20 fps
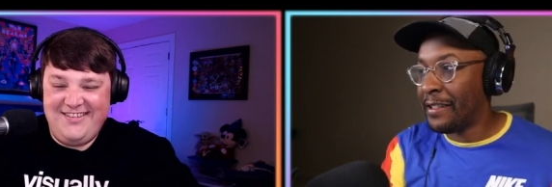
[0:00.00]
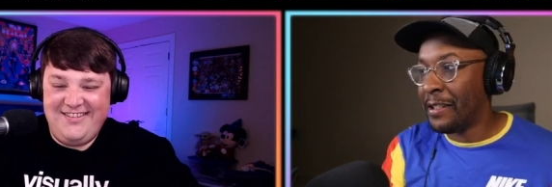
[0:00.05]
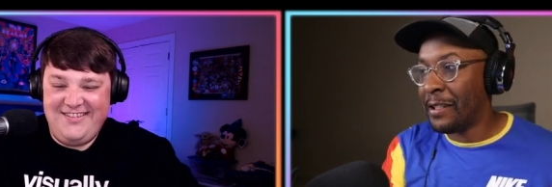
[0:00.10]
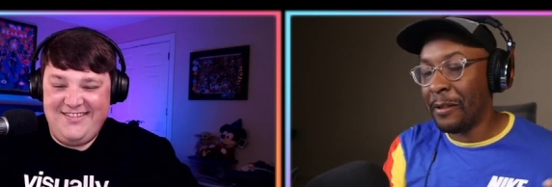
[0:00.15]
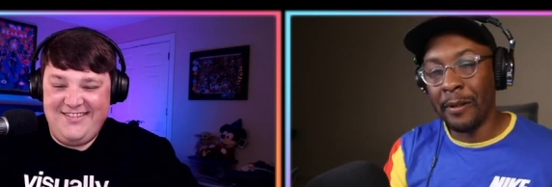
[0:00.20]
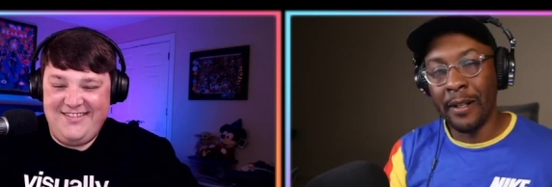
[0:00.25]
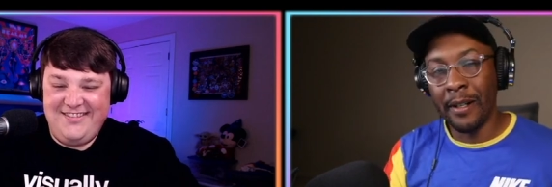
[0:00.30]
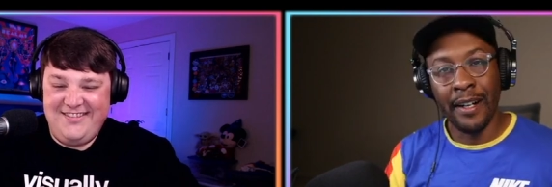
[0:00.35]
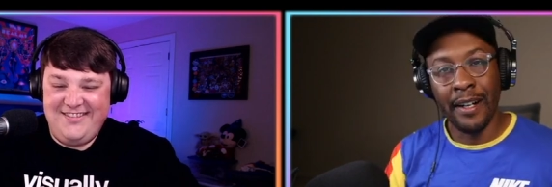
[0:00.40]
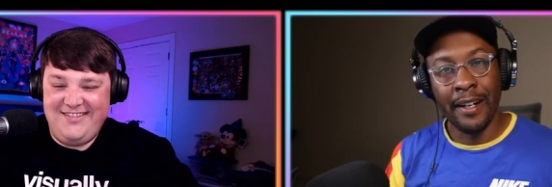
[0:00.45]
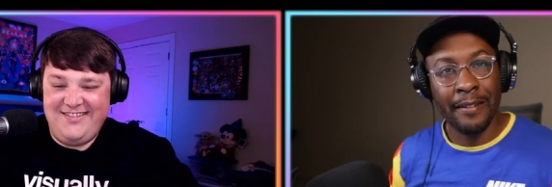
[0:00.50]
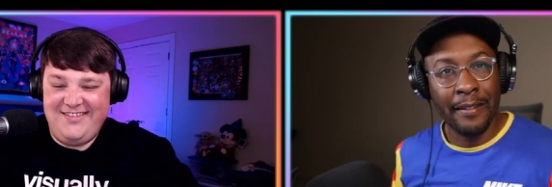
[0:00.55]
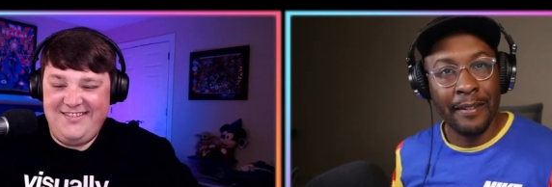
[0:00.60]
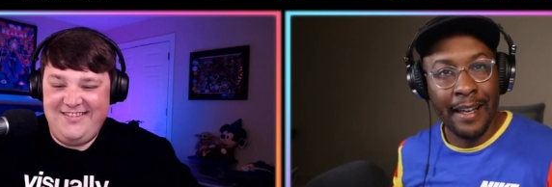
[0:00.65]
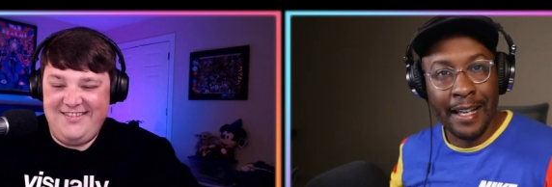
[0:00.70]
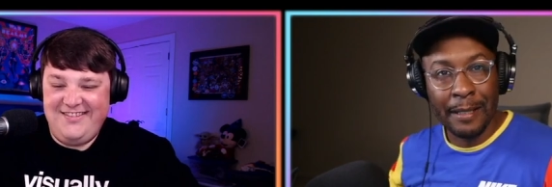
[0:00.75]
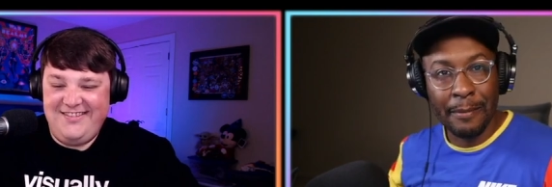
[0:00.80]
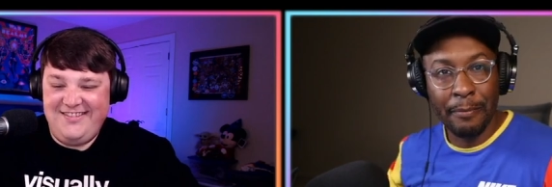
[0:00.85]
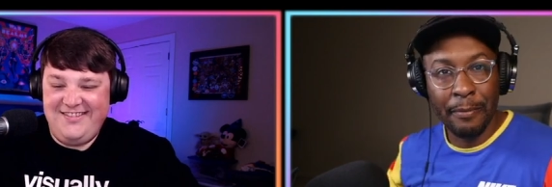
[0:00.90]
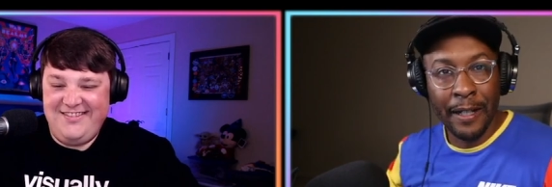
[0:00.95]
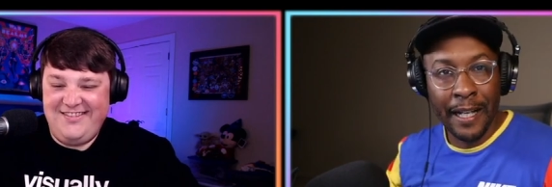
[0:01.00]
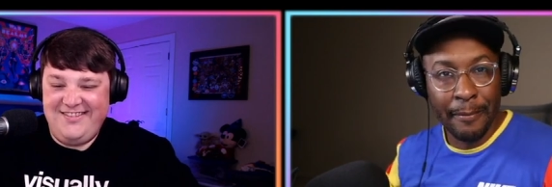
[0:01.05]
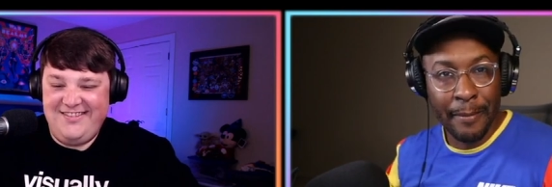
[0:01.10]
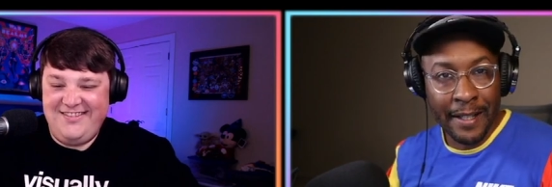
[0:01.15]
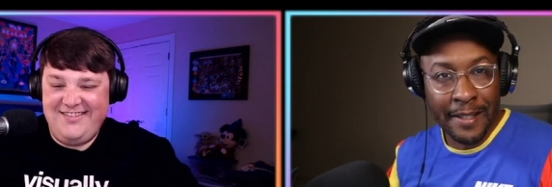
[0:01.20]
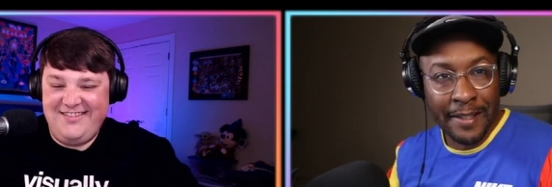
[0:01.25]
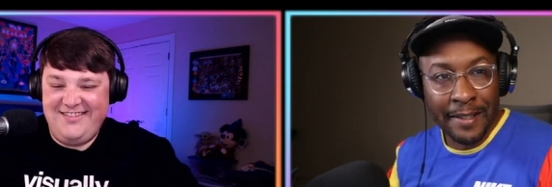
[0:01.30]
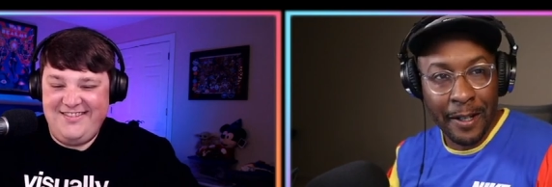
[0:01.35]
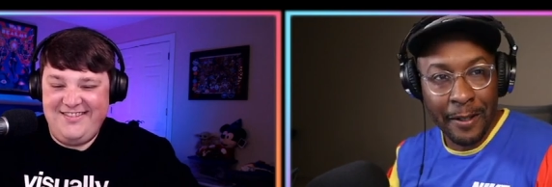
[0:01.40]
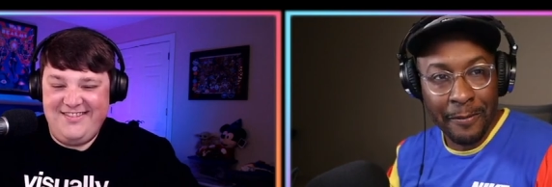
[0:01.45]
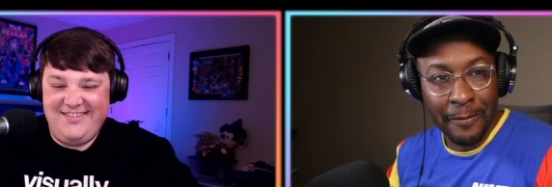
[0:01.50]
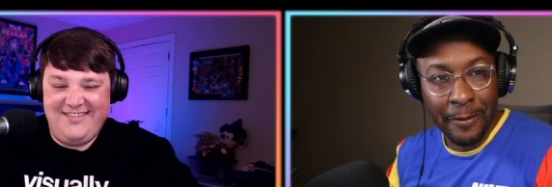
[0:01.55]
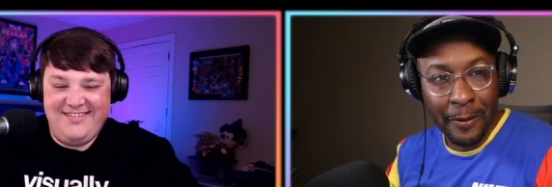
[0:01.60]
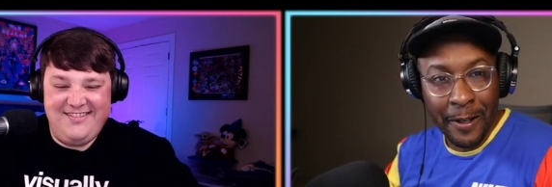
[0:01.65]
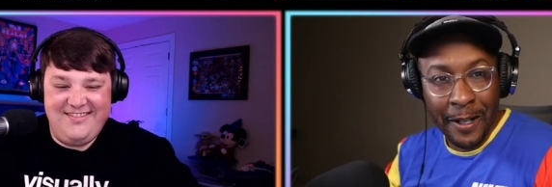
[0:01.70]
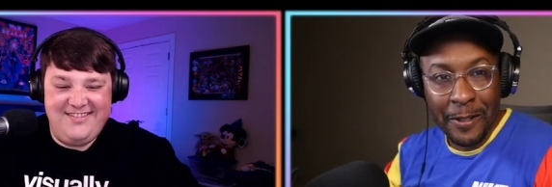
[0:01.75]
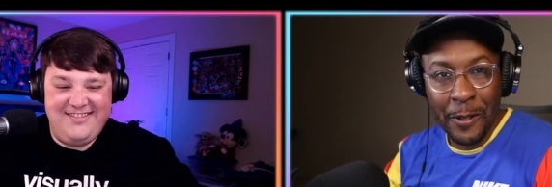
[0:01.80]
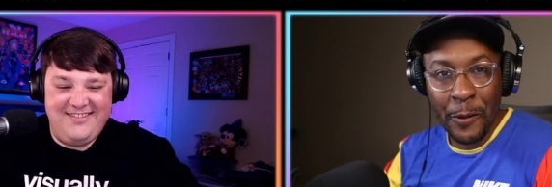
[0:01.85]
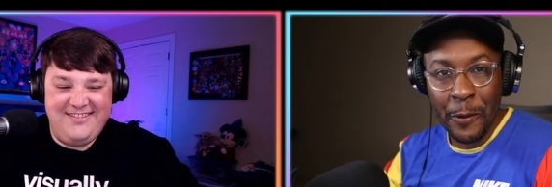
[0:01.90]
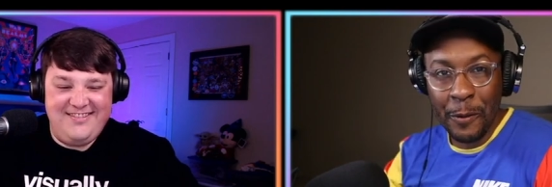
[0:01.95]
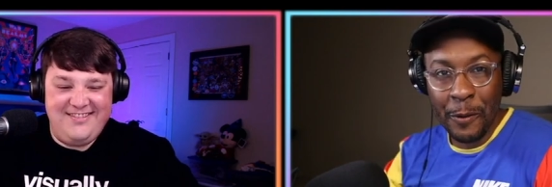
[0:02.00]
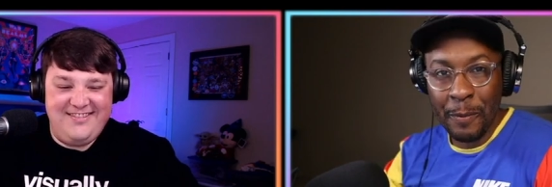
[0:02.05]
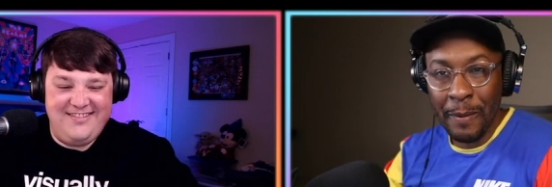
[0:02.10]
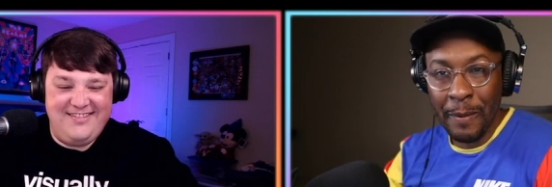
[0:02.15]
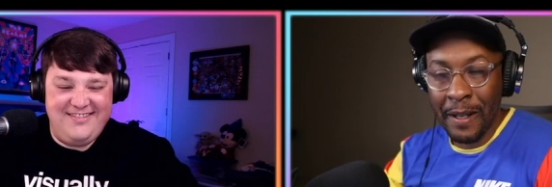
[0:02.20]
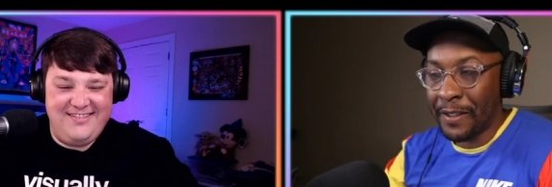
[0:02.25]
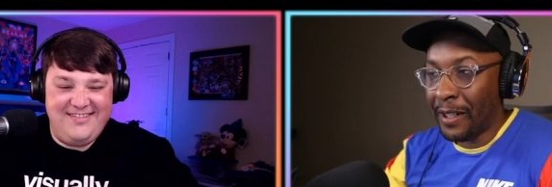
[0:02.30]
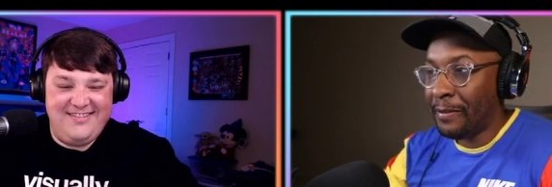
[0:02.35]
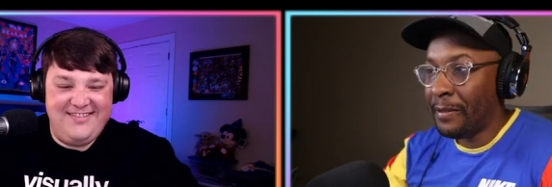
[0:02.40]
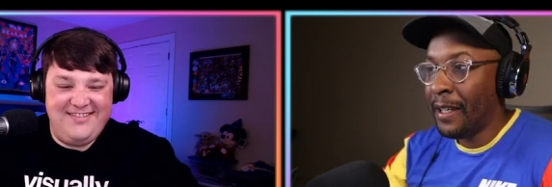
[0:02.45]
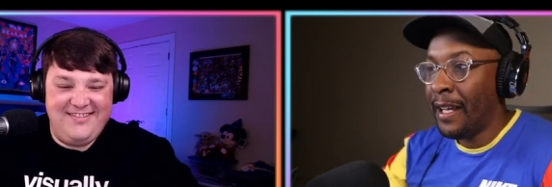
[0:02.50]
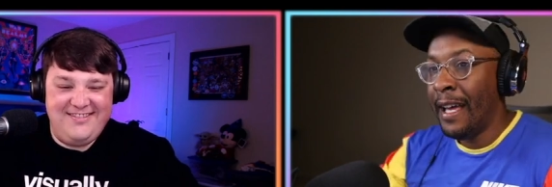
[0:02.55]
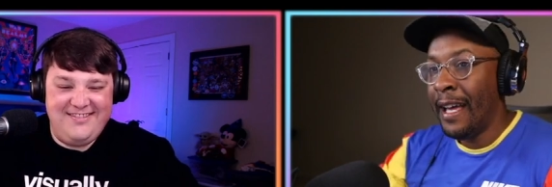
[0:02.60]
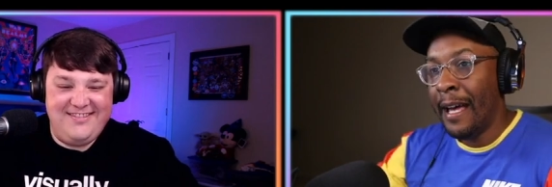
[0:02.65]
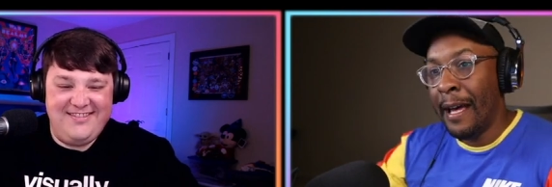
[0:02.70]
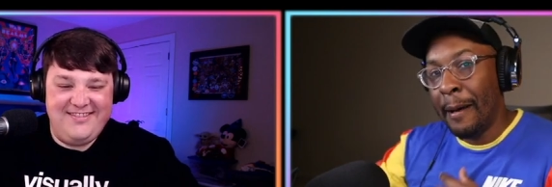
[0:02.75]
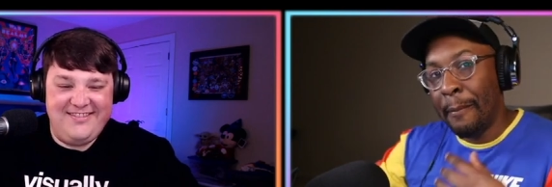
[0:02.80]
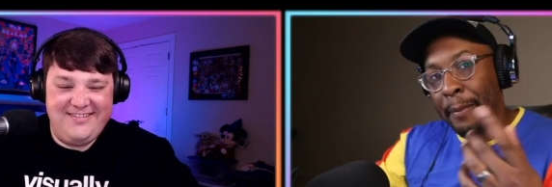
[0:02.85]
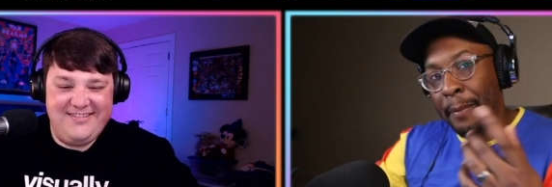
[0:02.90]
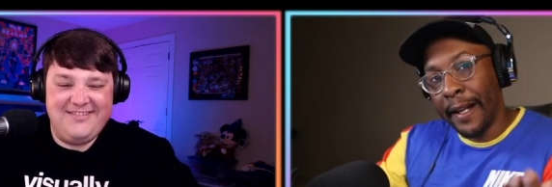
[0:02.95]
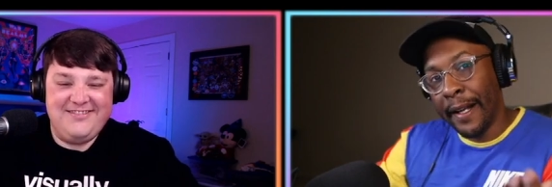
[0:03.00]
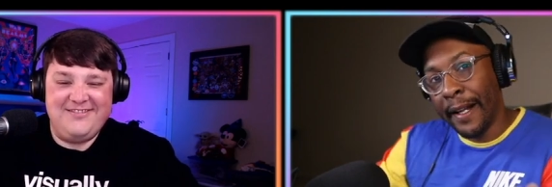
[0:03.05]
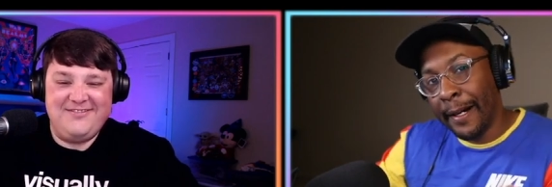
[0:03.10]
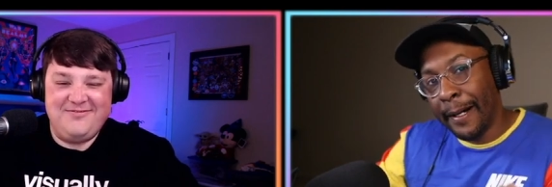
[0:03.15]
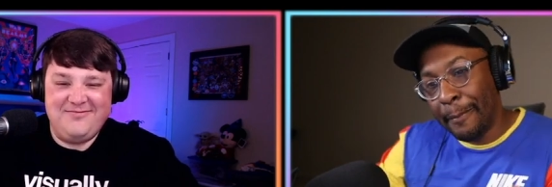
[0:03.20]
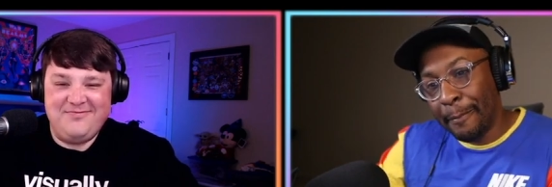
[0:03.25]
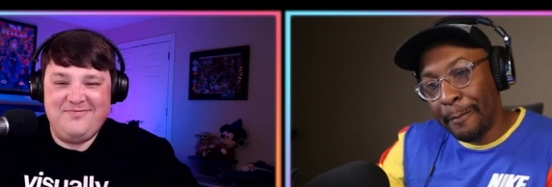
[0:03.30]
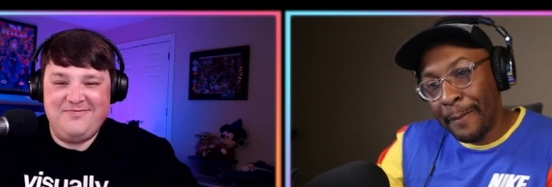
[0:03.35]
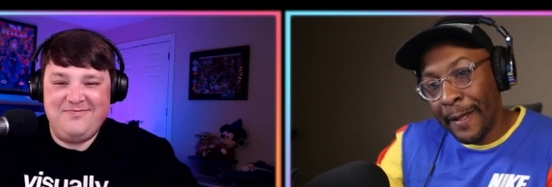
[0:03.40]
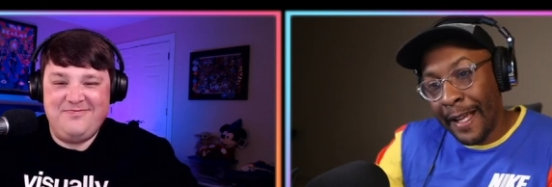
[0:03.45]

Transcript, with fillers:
Speaker 1: to uh, explain myself or introduce myself, but um,